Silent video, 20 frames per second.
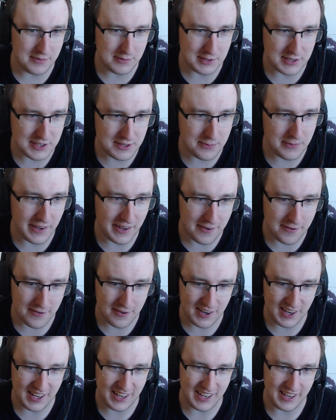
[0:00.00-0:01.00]
what's week
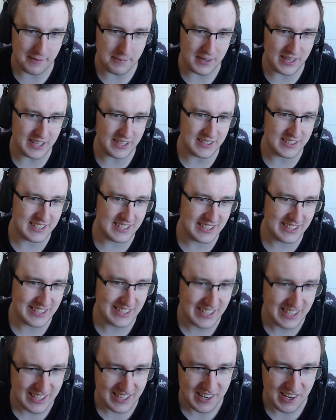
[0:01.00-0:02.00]
3 about,
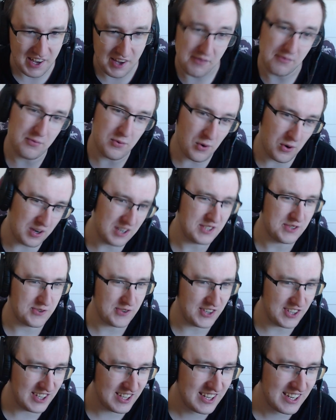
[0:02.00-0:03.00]
and 4 as
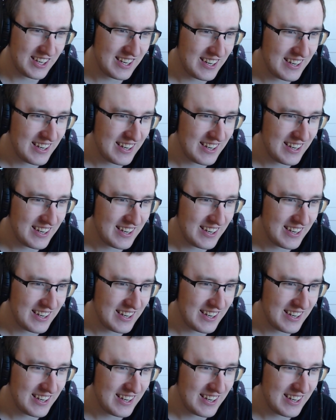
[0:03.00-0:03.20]
well.